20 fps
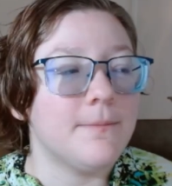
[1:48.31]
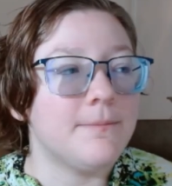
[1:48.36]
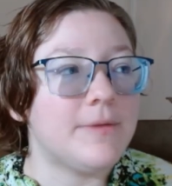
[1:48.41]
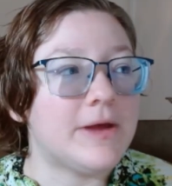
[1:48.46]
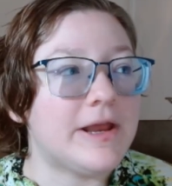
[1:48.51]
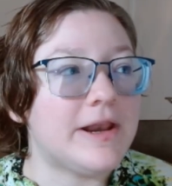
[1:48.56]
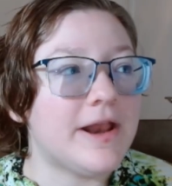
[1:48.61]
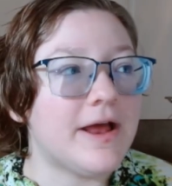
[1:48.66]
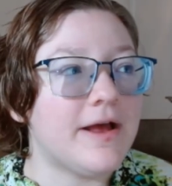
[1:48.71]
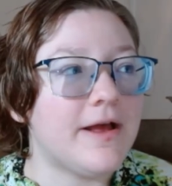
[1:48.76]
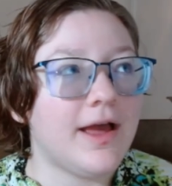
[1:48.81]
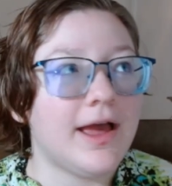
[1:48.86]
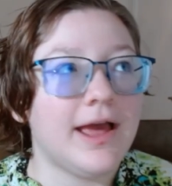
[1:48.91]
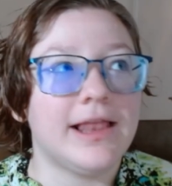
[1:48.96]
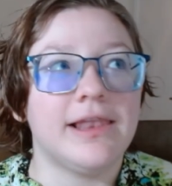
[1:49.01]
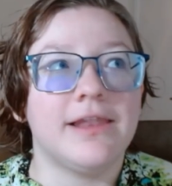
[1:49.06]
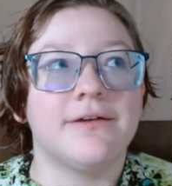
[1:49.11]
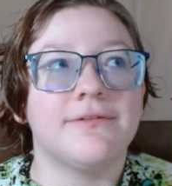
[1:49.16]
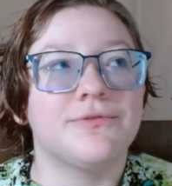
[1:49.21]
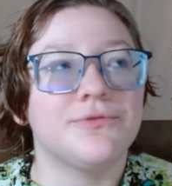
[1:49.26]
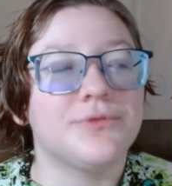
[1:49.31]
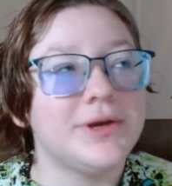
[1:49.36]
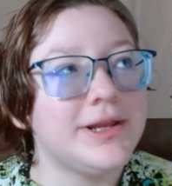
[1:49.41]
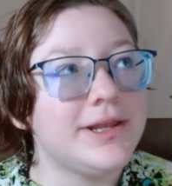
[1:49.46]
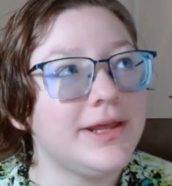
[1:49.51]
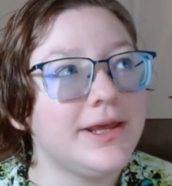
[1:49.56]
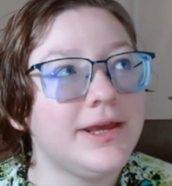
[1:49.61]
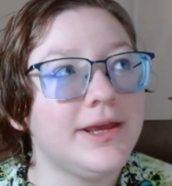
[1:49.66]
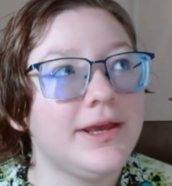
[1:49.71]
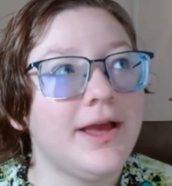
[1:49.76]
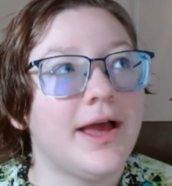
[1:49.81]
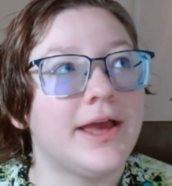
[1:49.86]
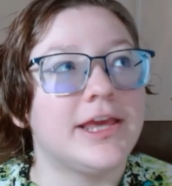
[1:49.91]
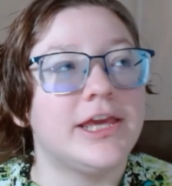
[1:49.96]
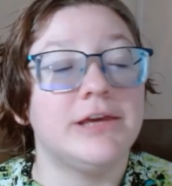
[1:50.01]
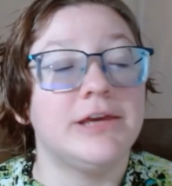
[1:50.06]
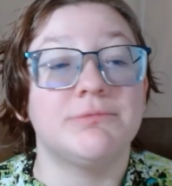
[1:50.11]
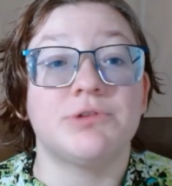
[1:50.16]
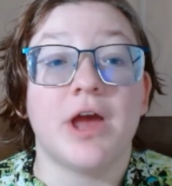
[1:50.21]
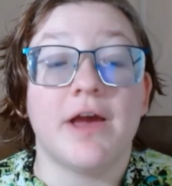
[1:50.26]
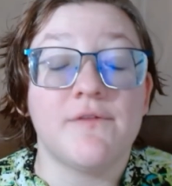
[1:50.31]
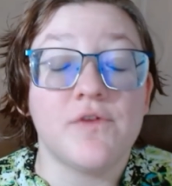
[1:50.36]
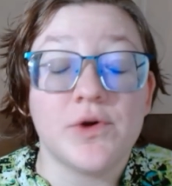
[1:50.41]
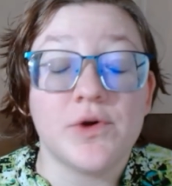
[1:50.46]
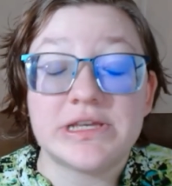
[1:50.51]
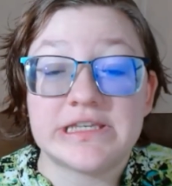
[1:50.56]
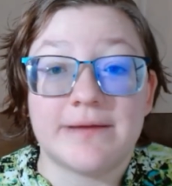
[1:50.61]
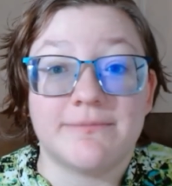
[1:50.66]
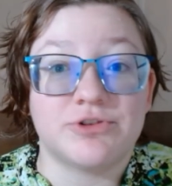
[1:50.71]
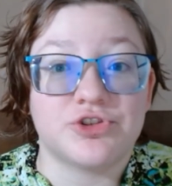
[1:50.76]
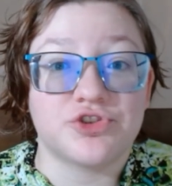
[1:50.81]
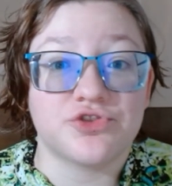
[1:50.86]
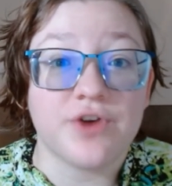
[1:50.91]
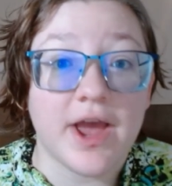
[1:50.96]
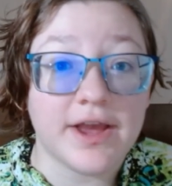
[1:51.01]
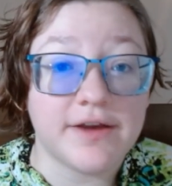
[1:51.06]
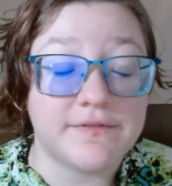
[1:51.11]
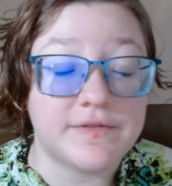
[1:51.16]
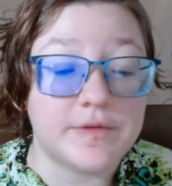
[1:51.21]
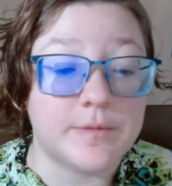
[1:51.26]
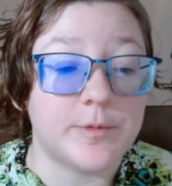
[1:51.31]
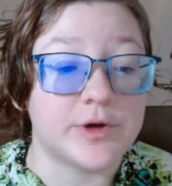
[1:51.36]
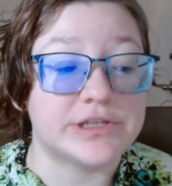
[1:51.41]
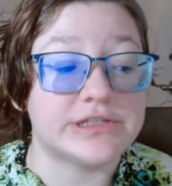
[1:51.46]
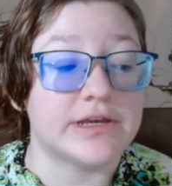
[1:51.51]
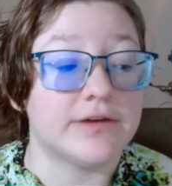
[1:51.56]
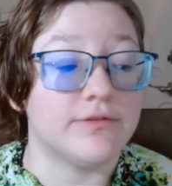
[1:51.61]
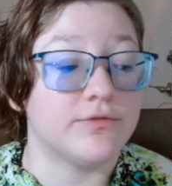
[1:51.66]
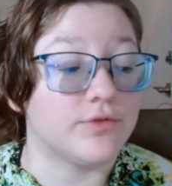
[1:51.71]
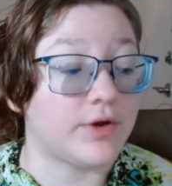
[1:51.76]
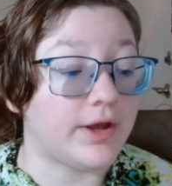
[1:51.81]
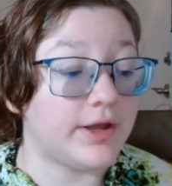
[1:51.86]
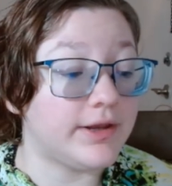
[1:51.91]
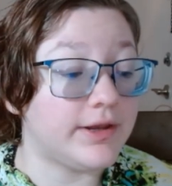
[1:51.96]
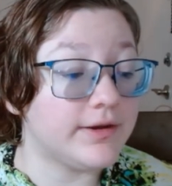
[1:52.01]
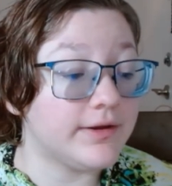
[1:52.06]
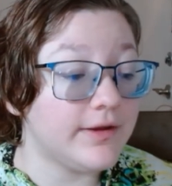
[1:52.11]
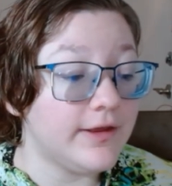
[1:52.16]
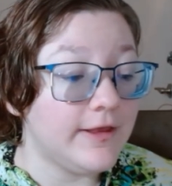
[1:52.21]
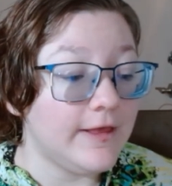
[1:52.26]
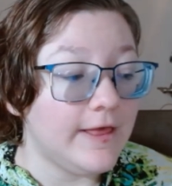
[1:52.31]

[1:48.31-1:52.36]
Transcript: But I love reading. I've always kept track of the books I've read.